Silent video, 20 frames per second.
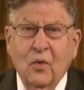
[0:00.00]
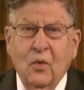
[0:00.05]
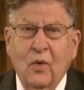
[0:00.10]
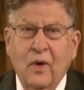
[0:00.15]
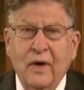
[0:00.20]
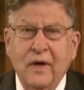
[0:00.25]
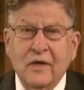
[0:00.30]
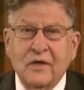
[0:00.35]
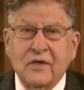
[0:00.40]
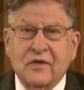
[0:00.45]

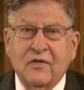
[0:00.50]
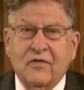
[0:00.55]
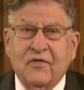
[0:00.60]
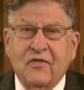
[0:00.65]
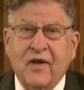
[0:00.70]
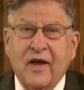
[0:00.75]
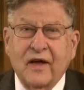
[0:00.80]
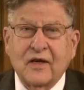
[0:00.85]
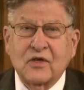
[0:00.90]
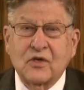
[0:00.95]
One is the
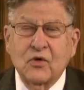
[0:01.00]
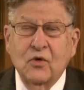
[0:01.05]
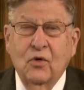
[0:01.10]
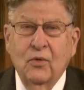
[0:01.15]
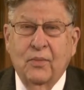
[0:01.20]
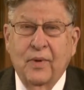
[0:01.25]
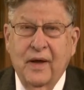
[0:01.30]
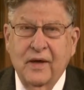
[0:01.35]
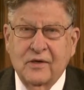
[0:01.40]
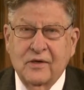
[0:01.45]

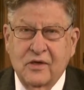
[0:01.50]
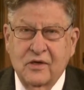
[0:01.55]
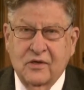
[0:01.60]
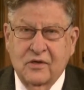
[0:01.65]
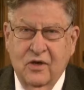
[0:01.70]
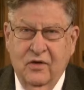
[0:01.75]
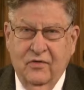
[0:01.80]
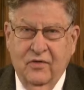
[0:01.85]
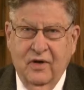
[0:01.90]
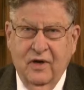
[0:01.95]
factual
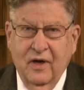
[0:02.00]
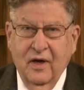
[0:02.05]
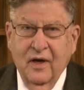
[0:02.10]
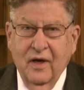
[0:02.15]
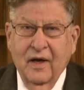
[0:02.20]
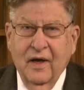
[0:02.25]
basis of it,